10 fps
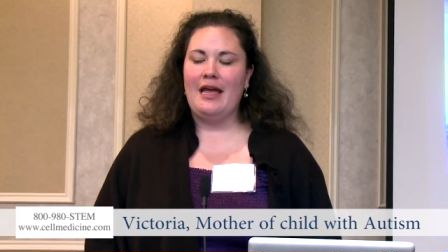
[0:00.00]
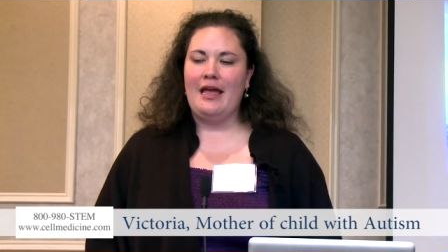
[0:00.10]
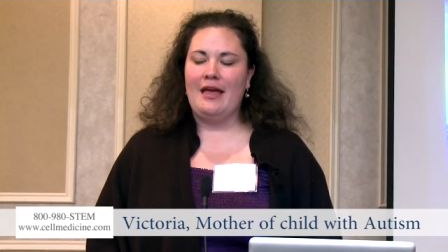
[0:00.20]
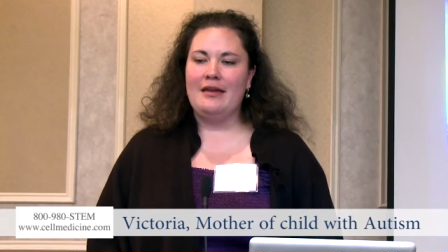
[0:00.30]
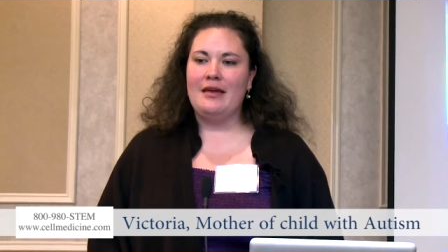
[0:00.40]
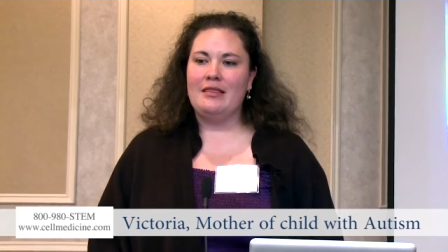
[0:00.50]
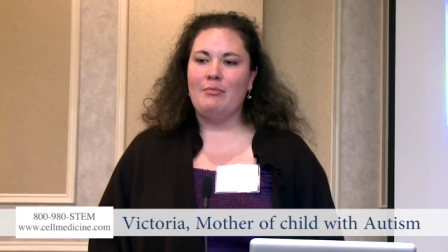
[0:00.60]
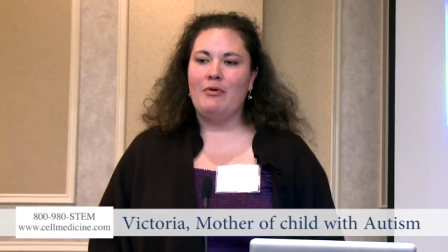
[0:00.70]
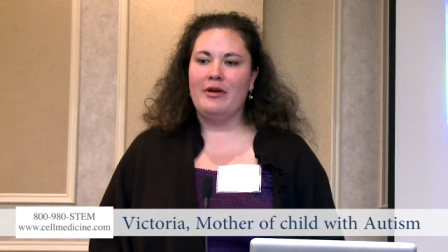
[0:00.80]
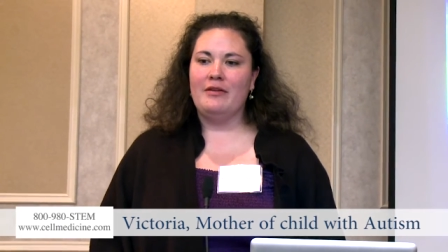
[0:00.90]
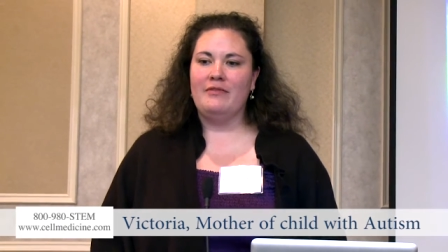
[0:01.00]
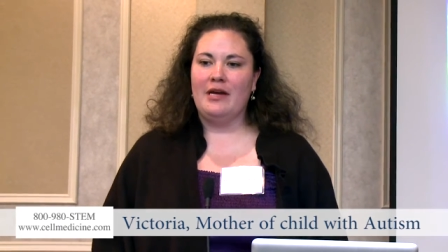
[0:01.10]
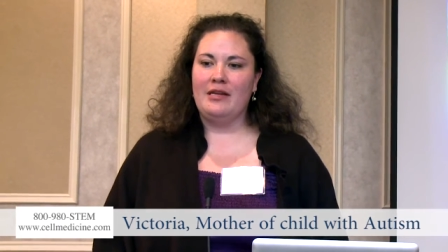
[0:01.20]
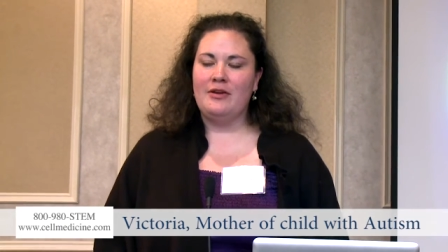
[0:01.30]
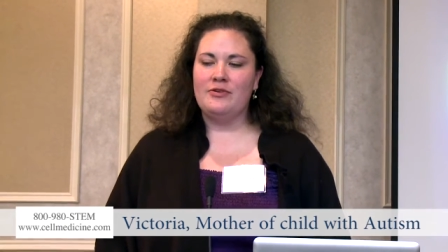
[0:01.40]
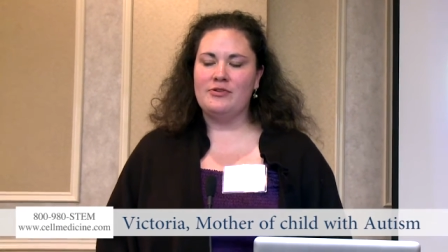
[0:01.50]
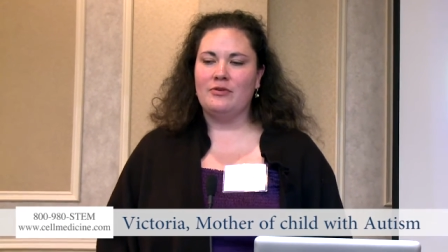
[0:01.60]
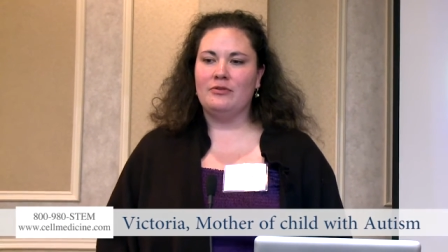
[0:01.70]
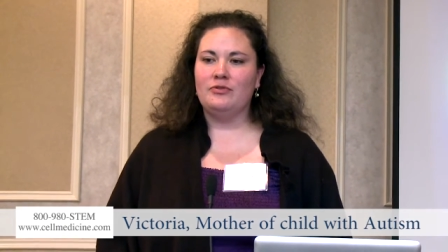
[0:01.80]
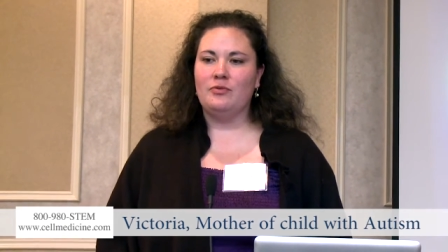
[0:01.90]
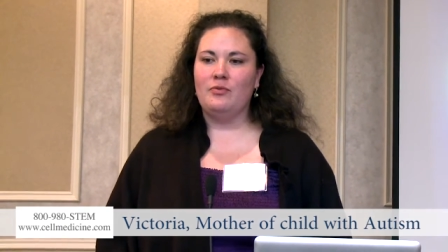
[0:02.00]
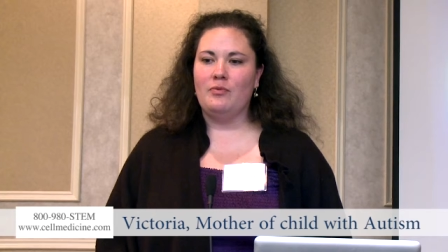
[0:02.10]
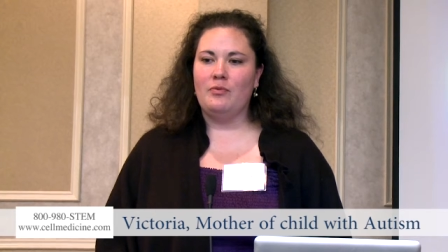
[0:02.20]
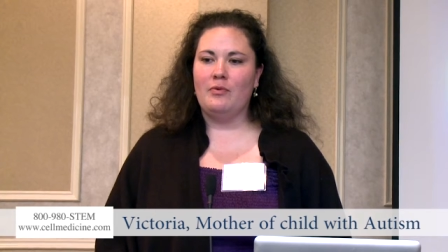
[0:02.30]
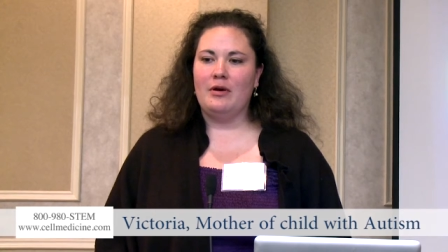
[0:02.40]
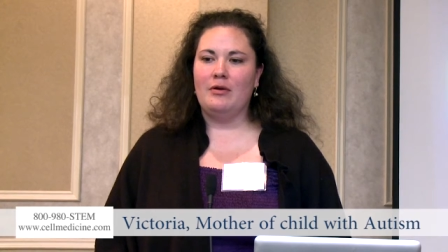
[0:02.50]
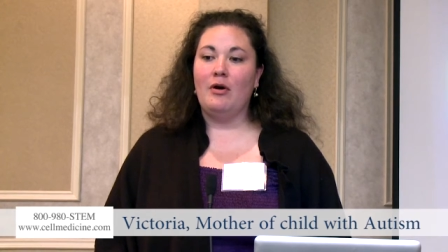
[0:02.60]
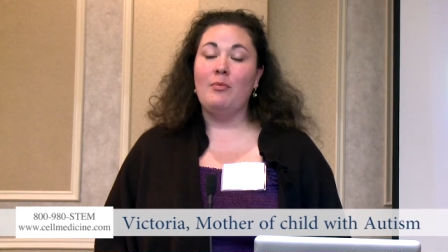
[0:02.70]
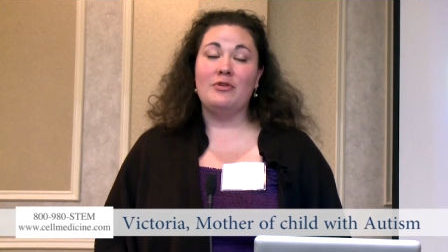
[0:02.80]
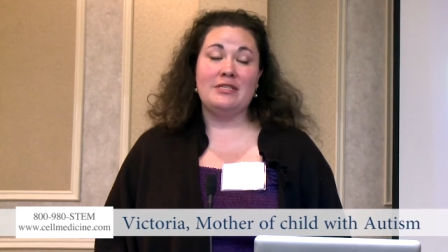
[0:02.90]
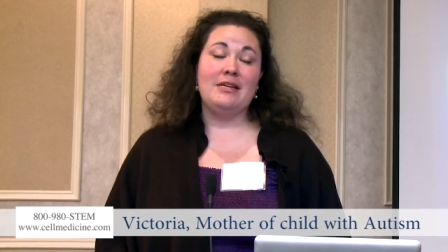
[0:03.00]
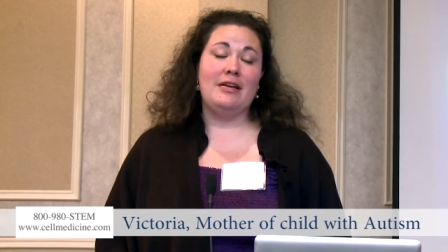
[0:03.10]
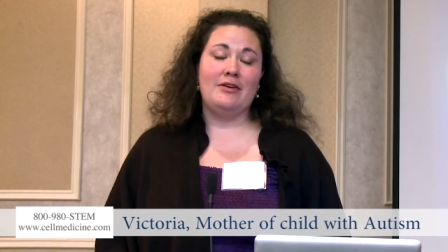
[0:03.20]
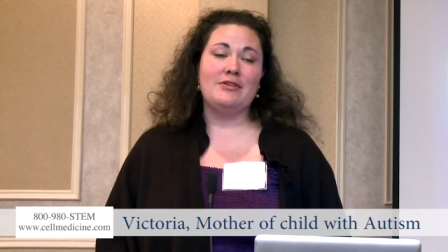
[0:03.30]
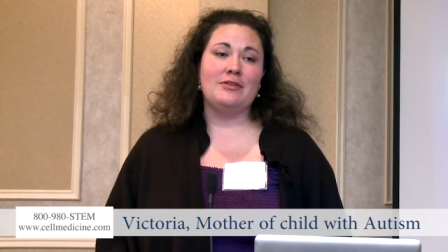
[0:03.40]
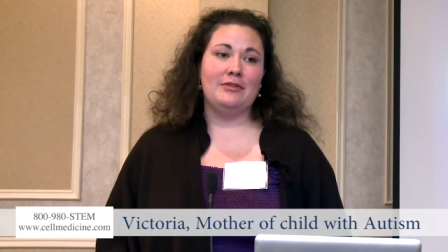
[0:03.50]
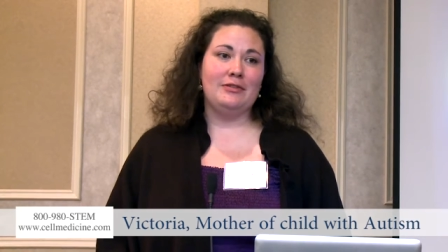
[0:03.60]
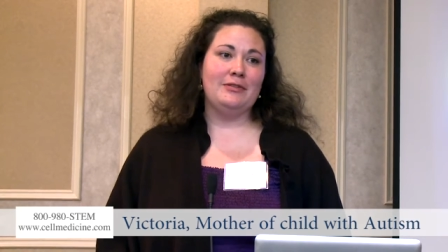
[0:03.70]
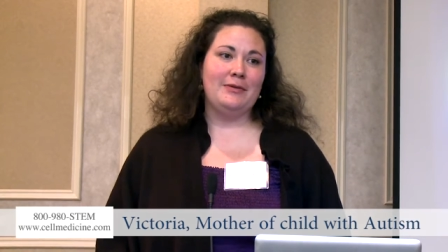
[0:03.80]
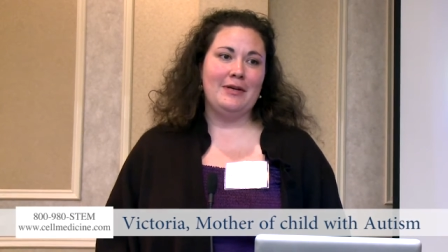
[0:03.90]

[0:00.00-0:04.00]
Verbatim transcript: And at the point of nine years old, uh, almost nine years old,